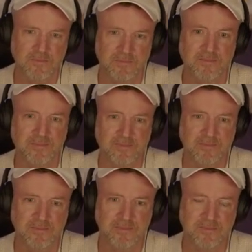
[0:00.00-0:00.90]

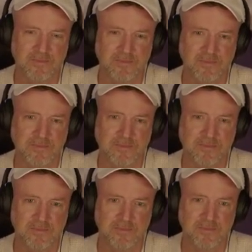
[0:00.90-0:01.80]

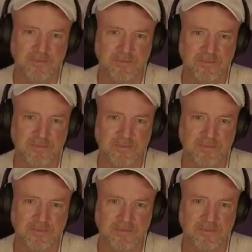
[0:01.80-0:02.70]

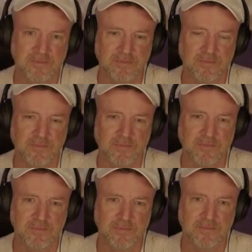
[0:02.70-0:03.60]

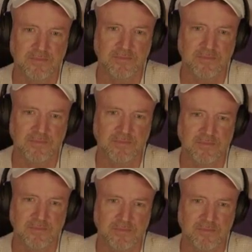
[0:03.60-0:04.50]

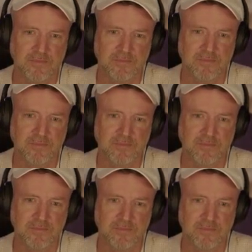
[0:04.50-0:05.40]

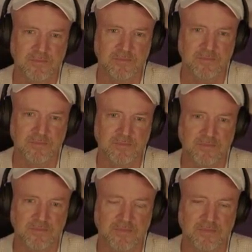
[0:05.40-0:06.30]

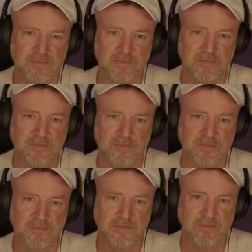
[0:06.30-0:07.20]

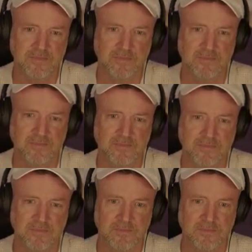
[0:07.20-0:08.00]
No words are spoken by the person on screen.